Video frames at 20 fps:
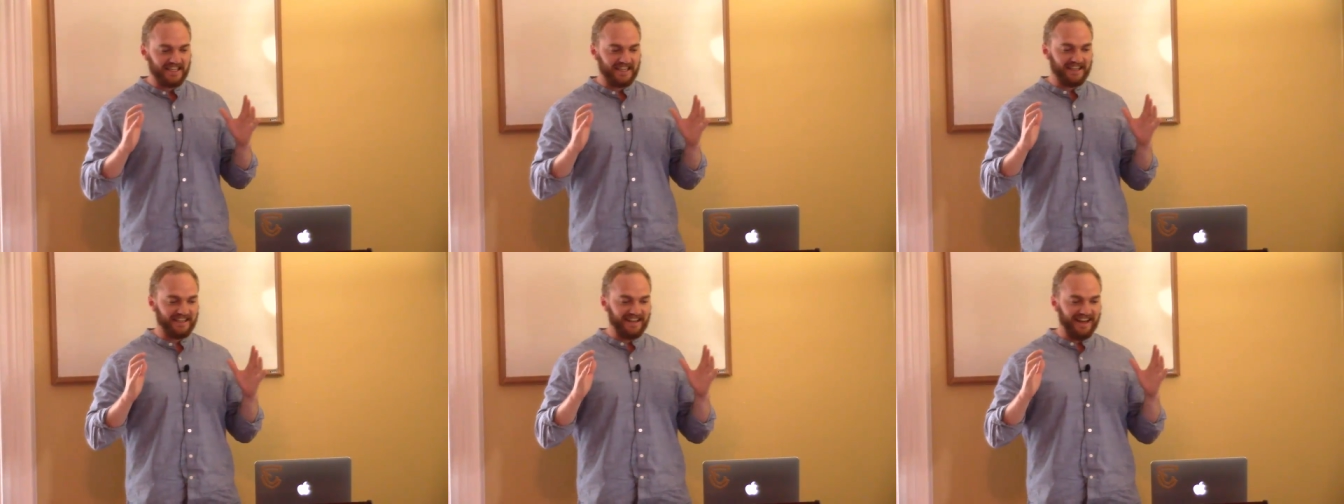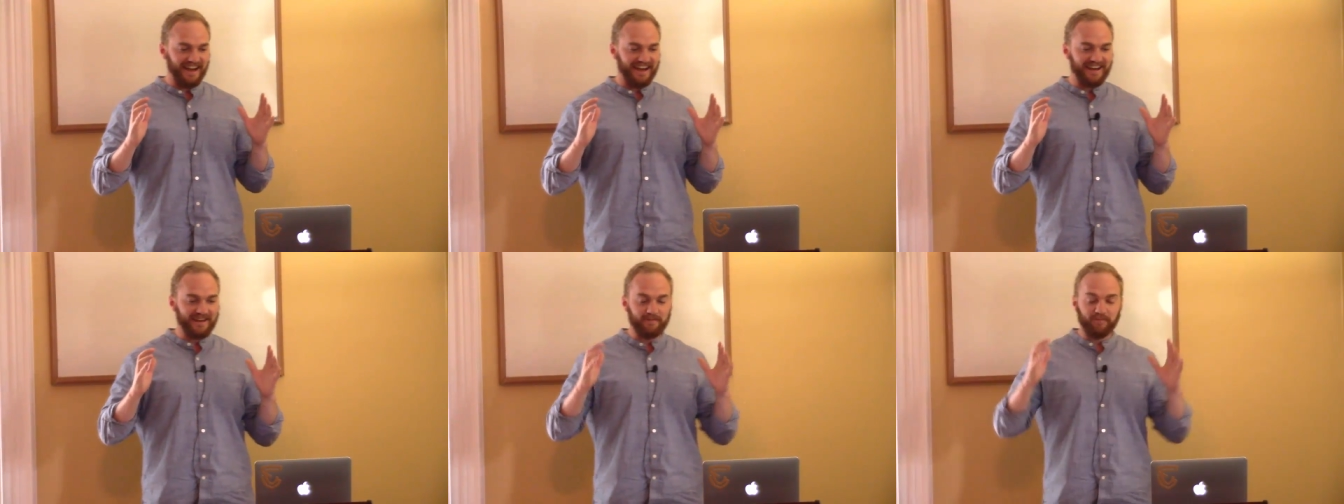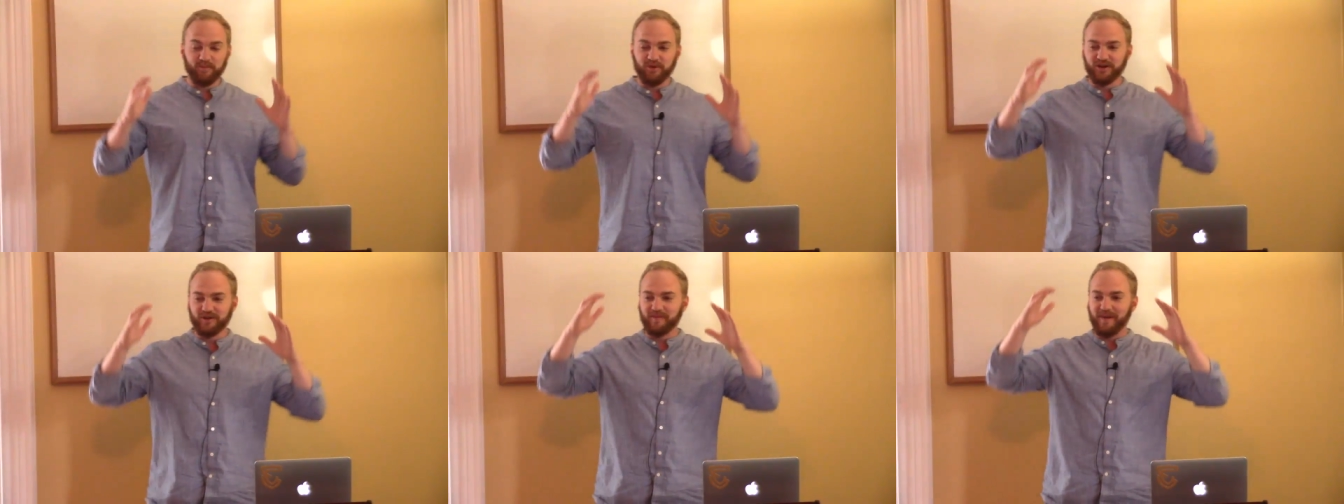And I
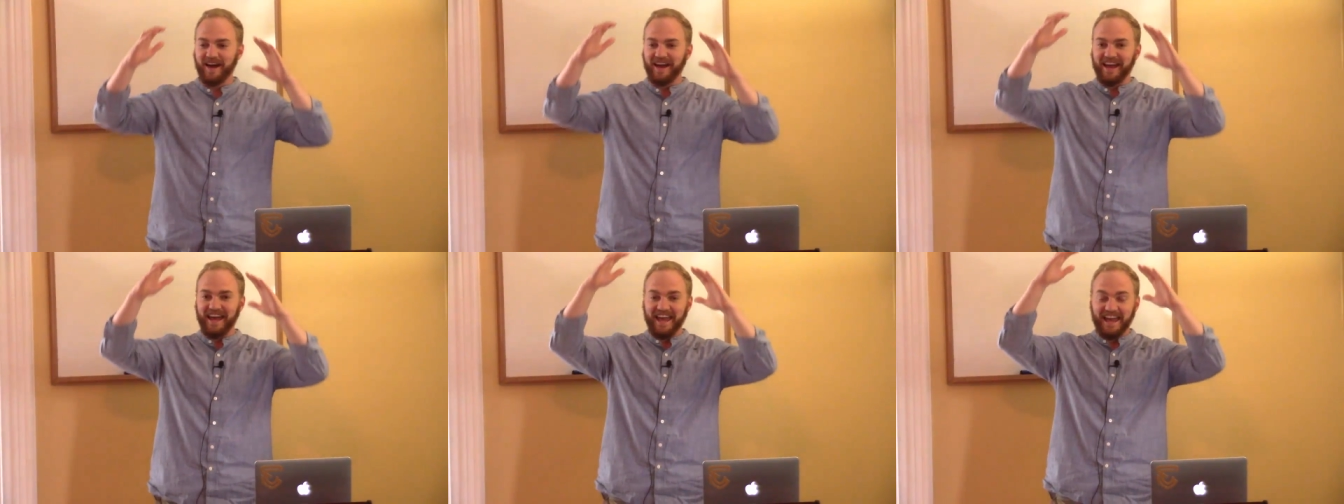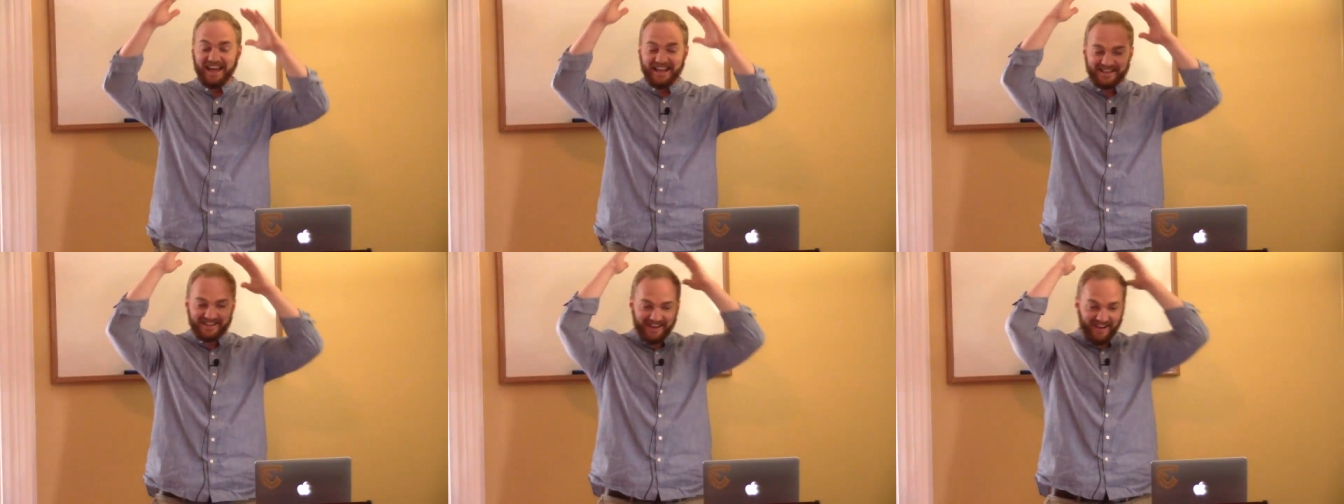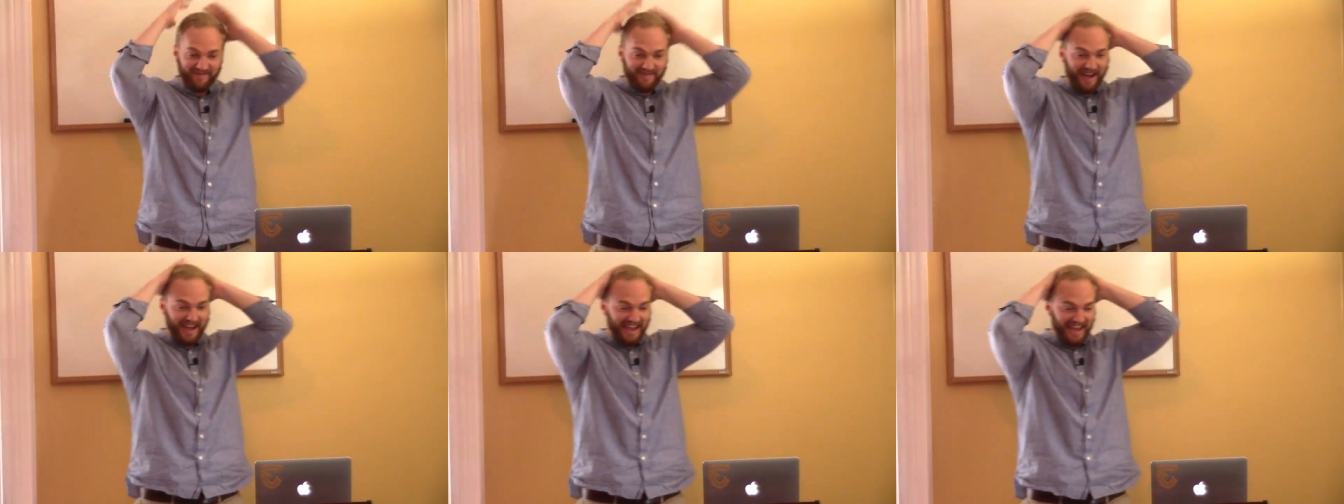put my hands
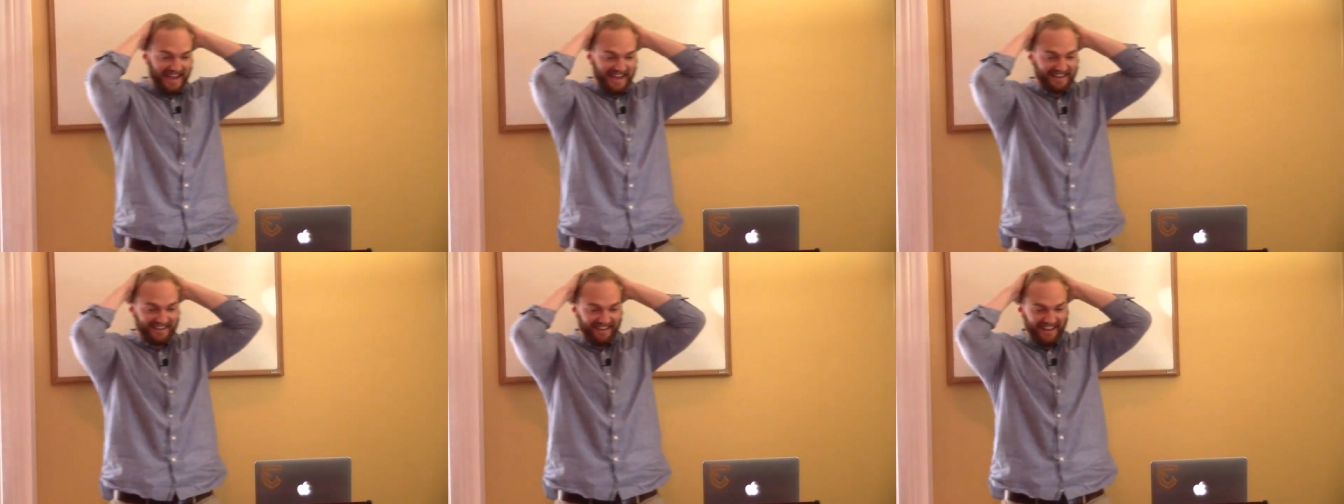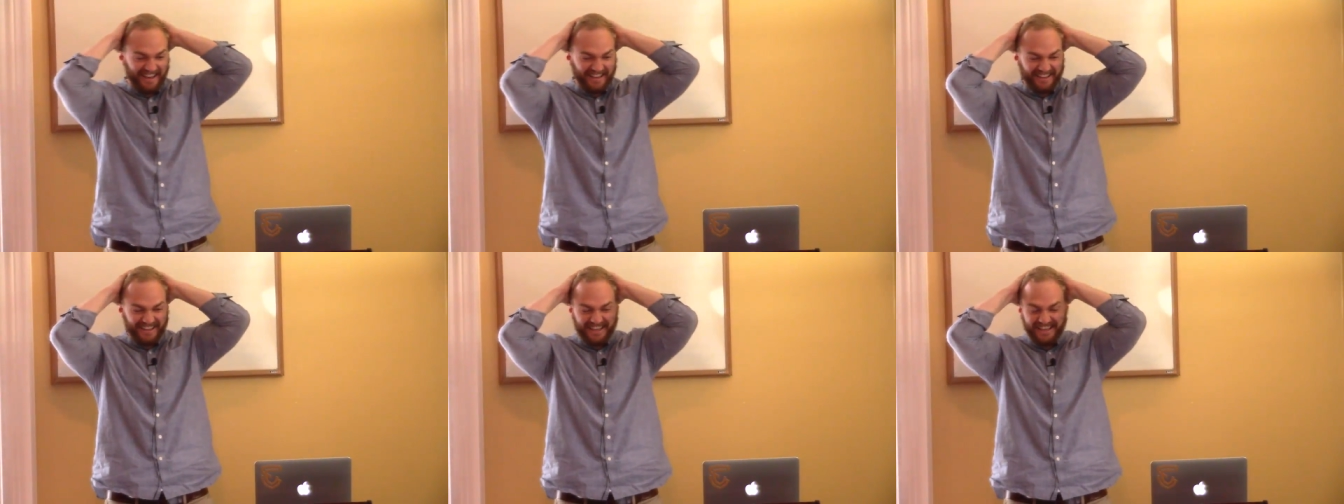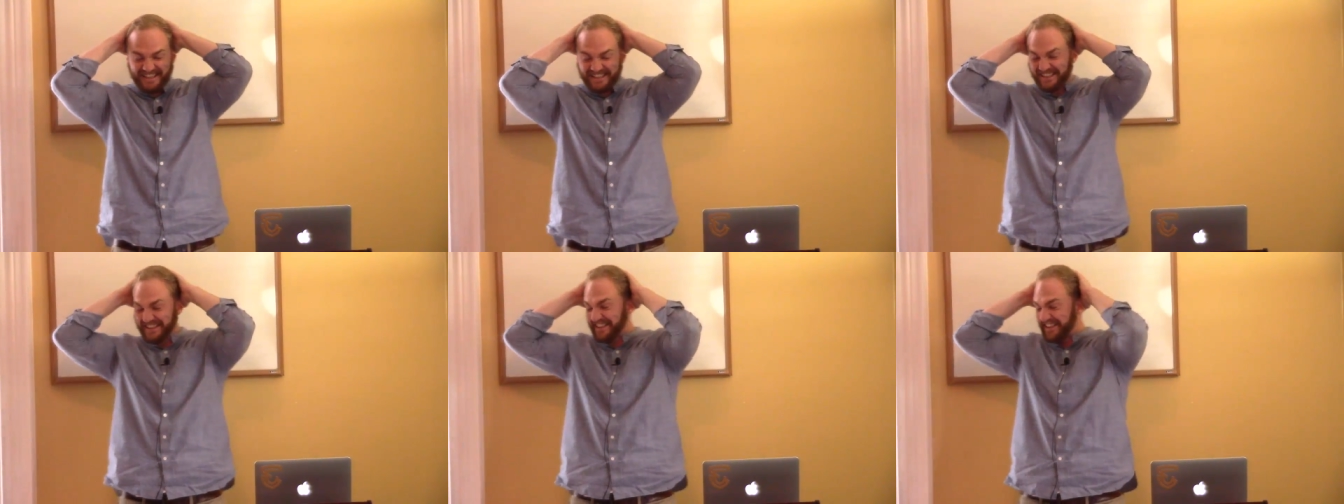on my head like
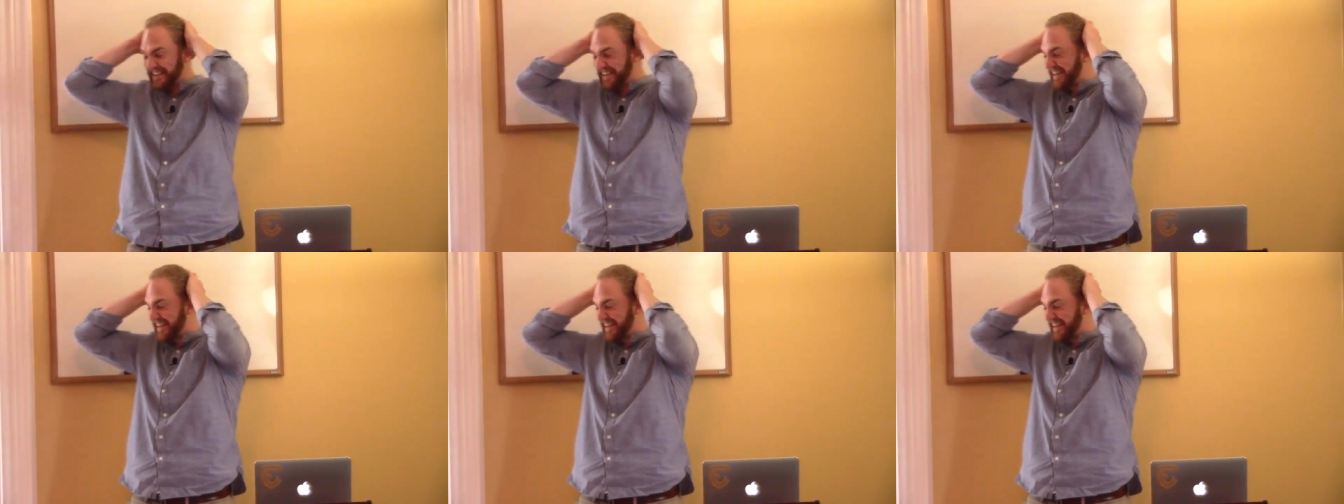this.